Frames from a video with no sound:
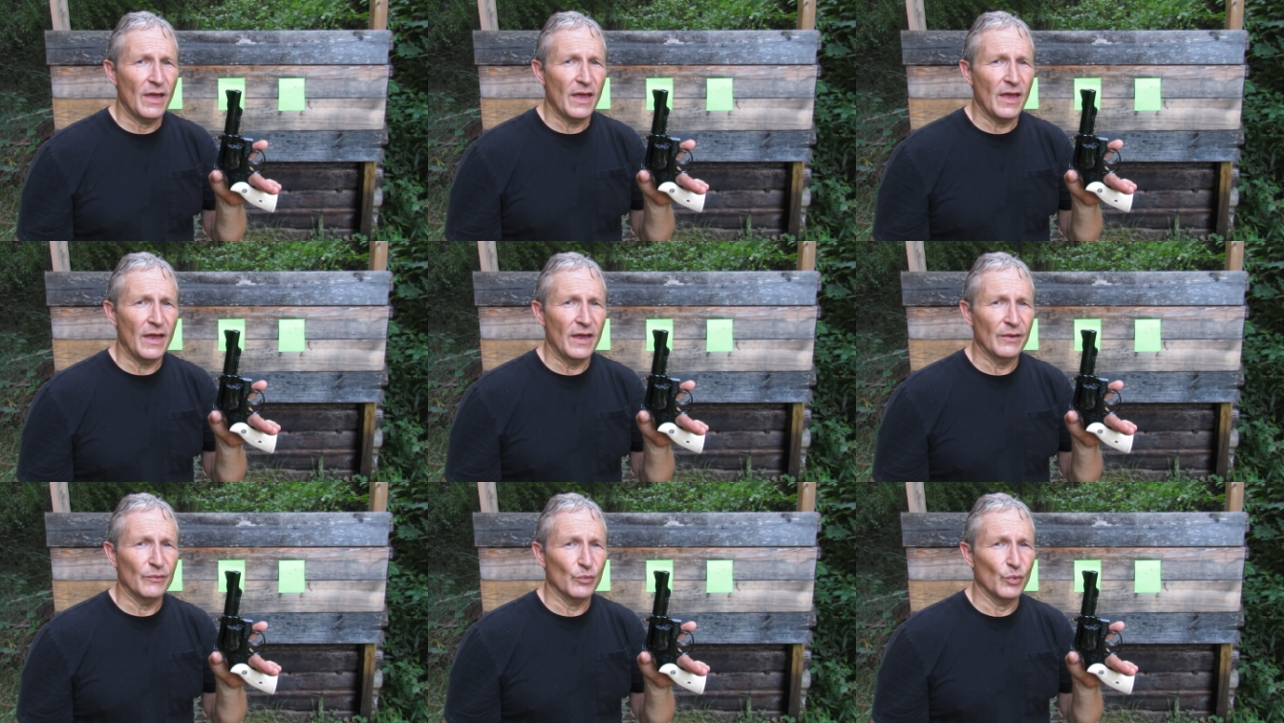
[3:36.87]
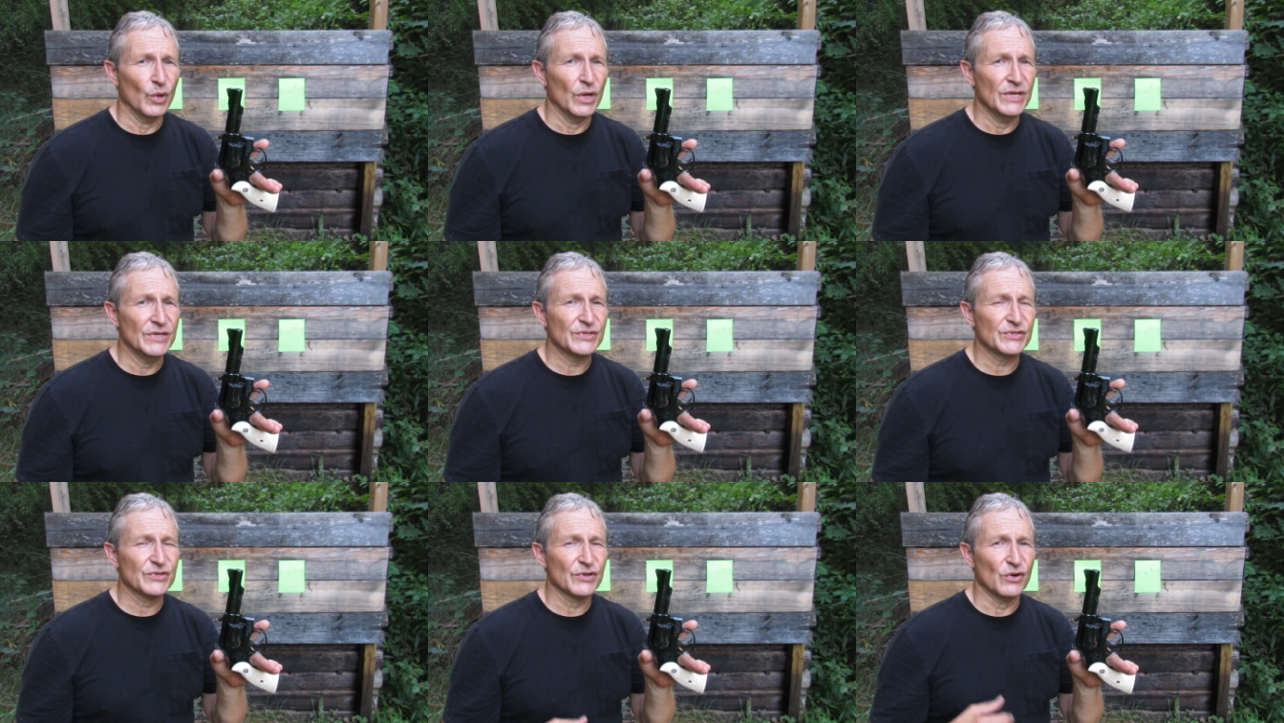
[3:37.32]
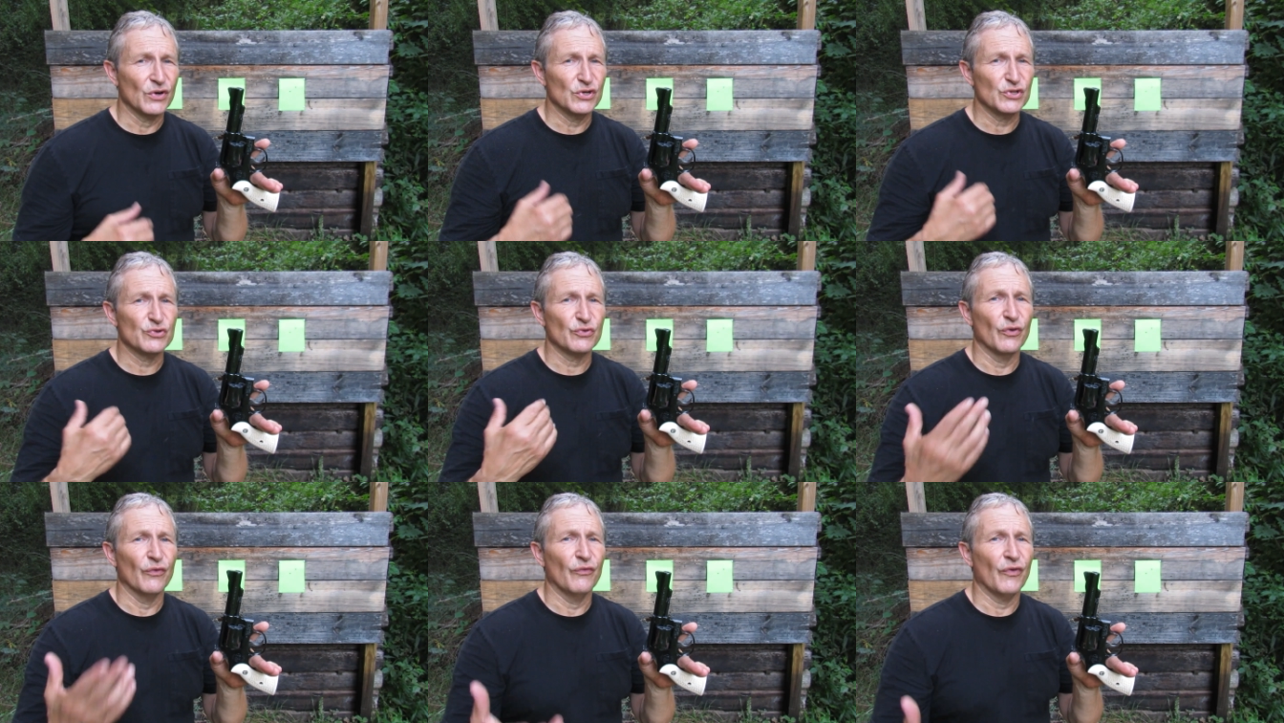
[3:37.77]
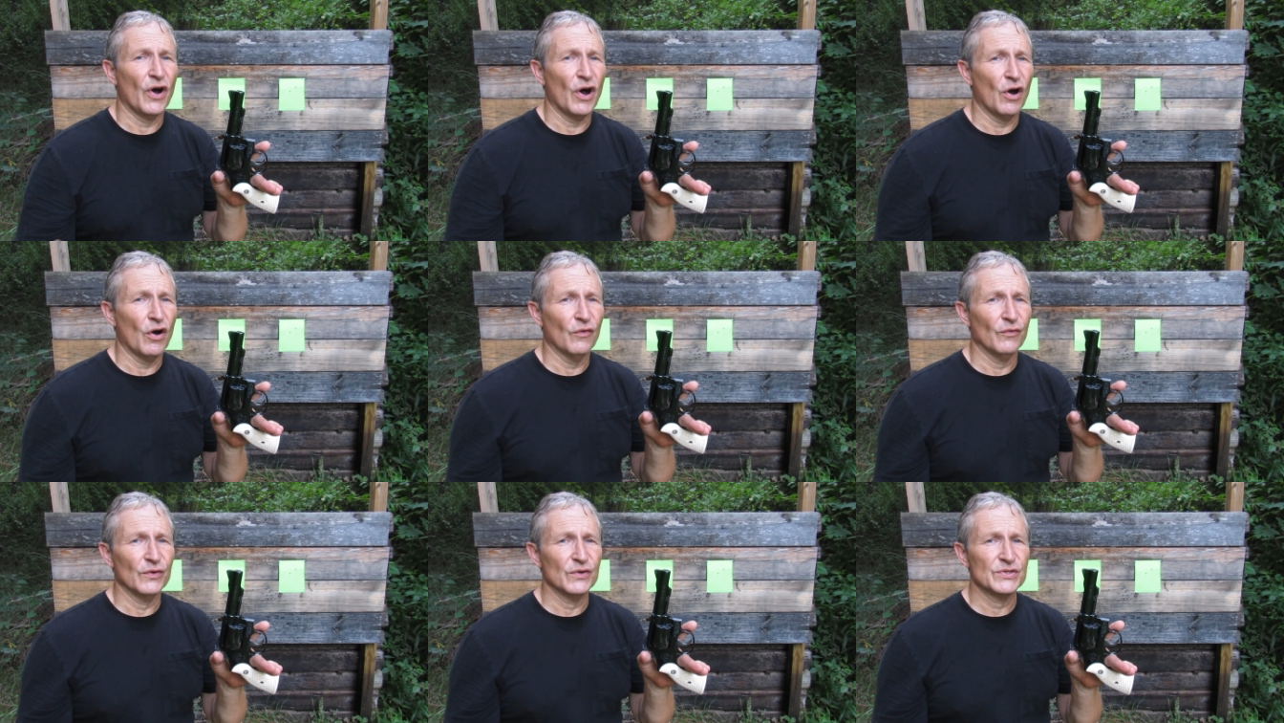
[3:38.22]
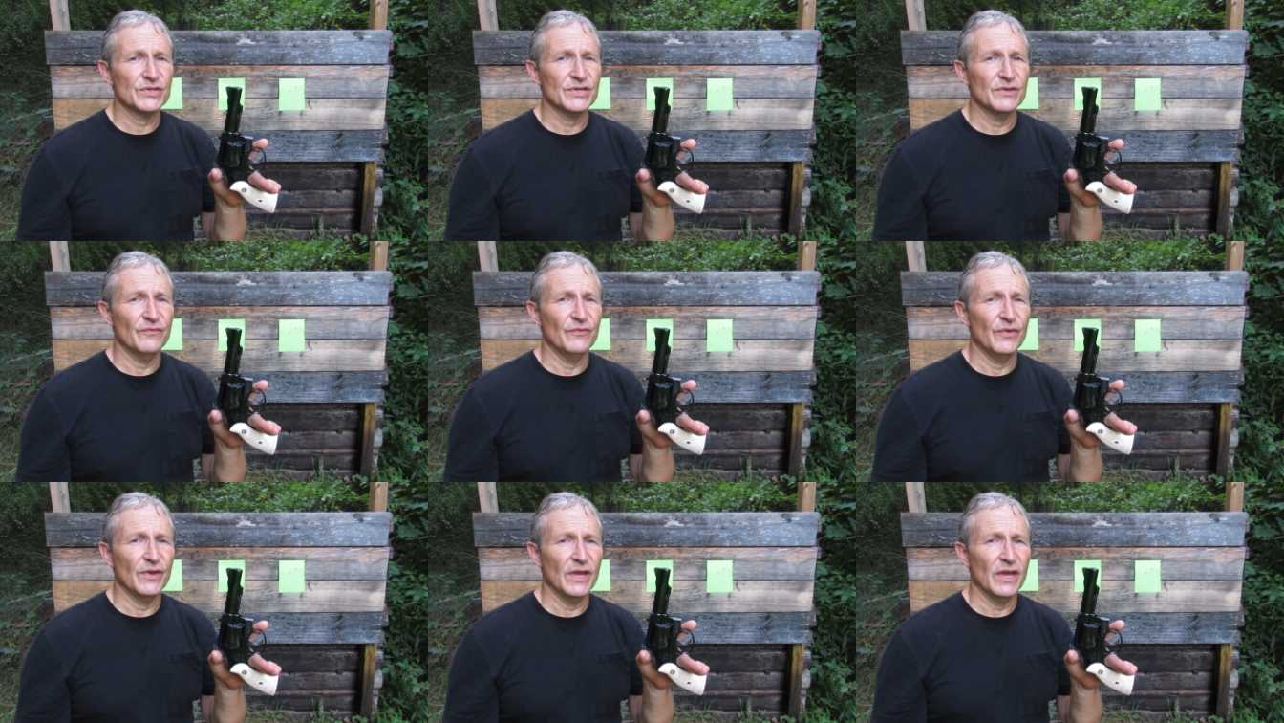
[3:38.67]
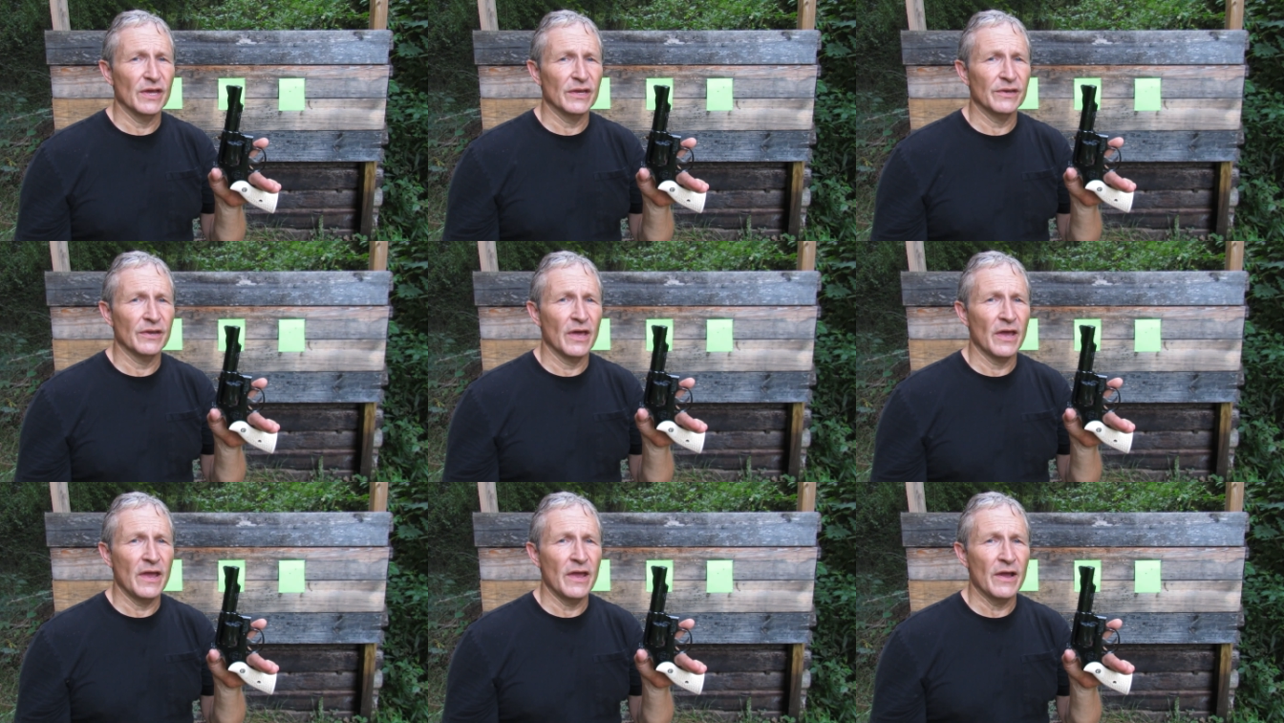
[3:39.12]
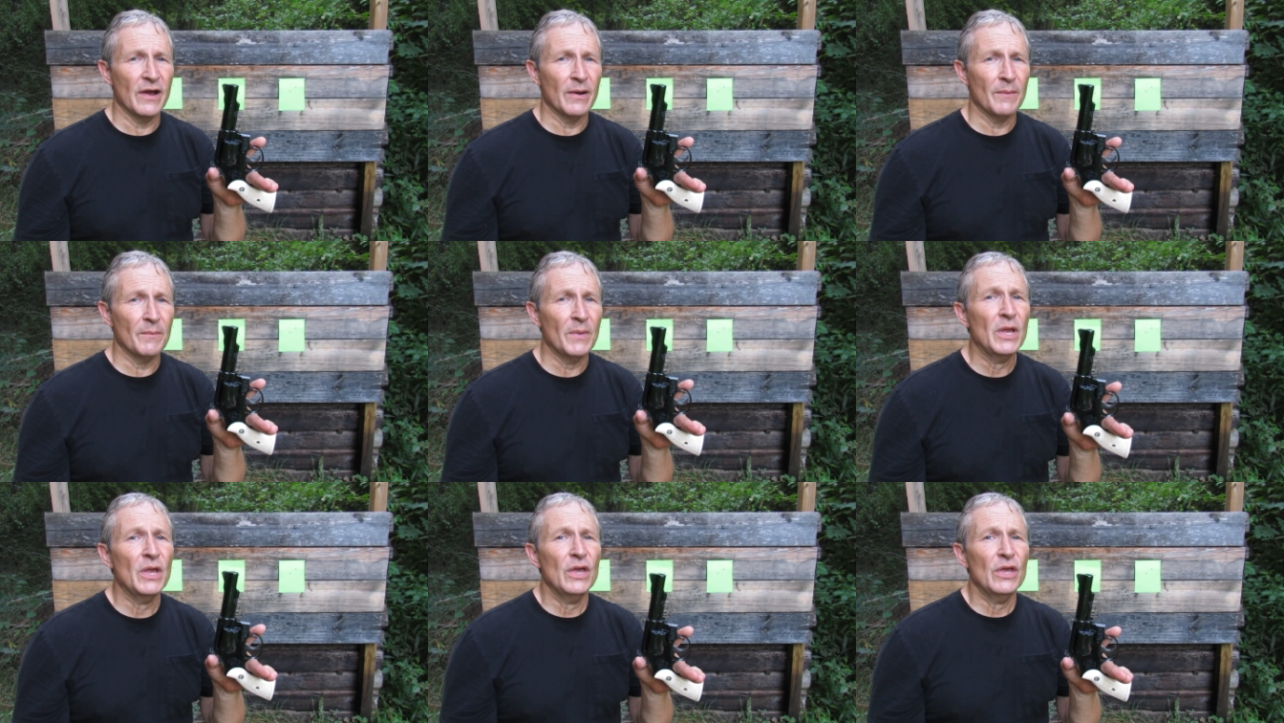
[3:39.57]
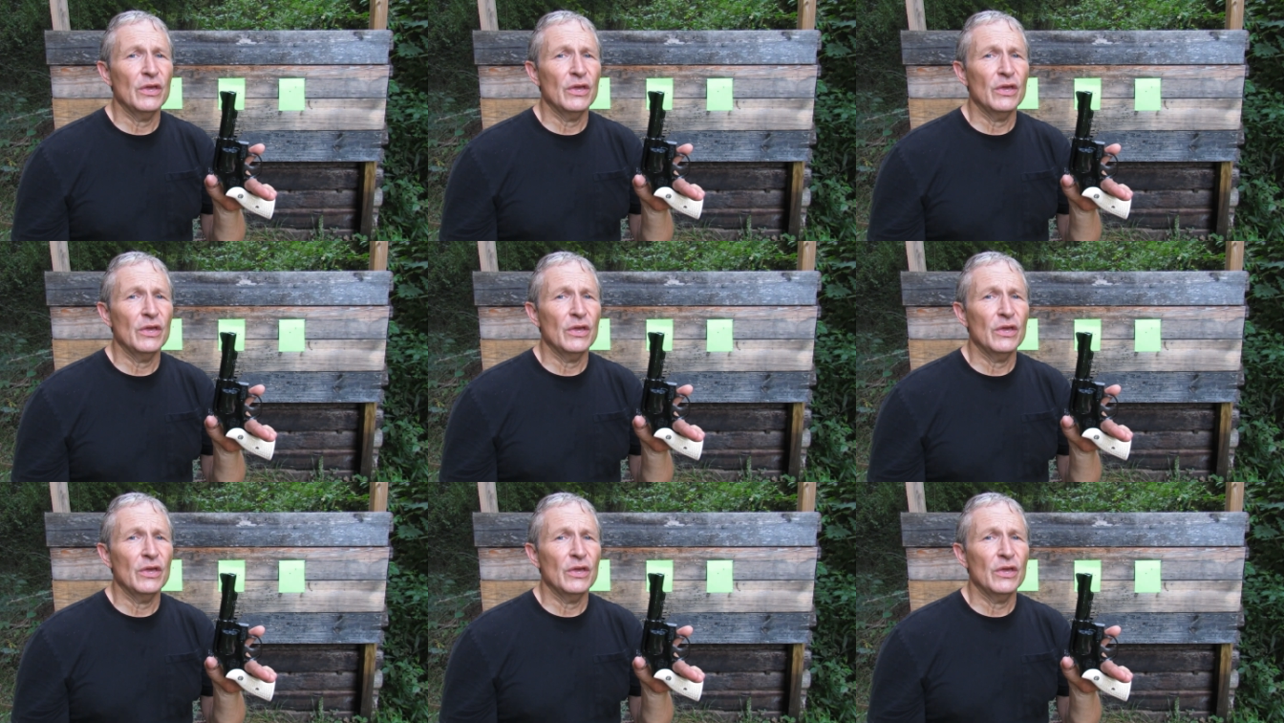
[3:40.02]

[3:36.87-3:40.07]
and research revolvers in Vietnam,